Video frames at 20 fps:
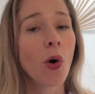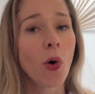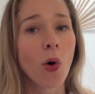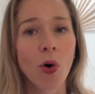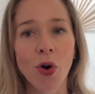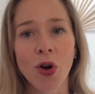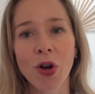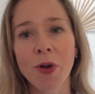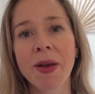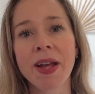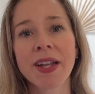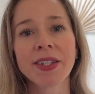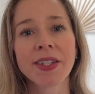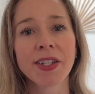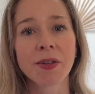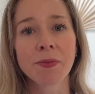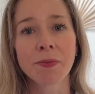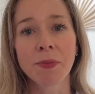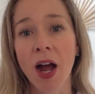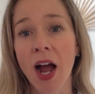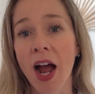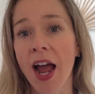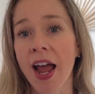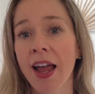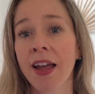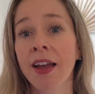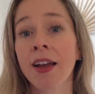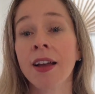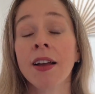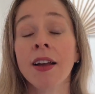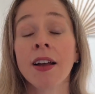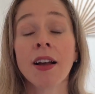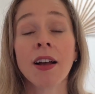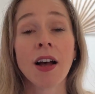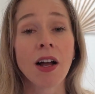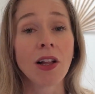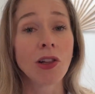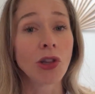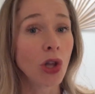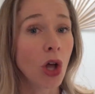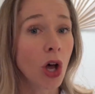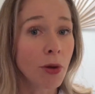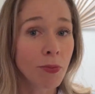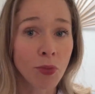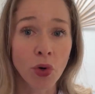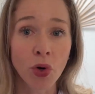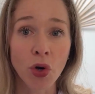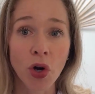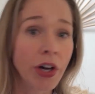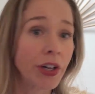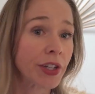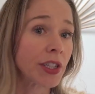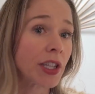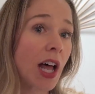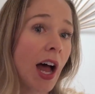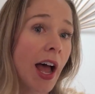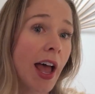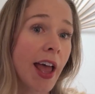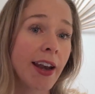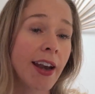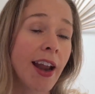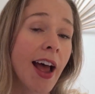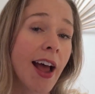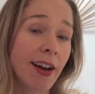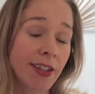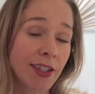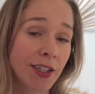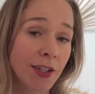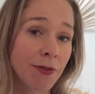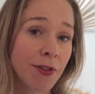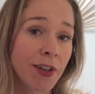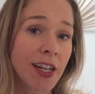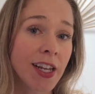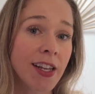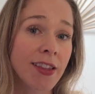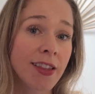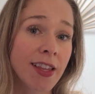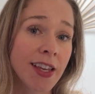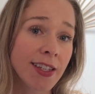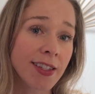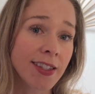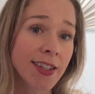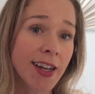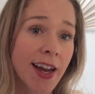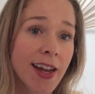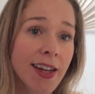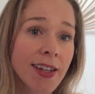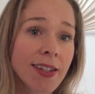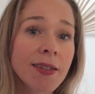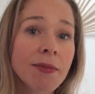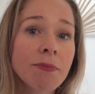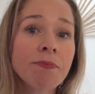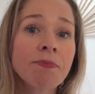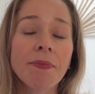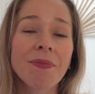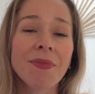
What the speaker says: augmented by a lot more online activity these days.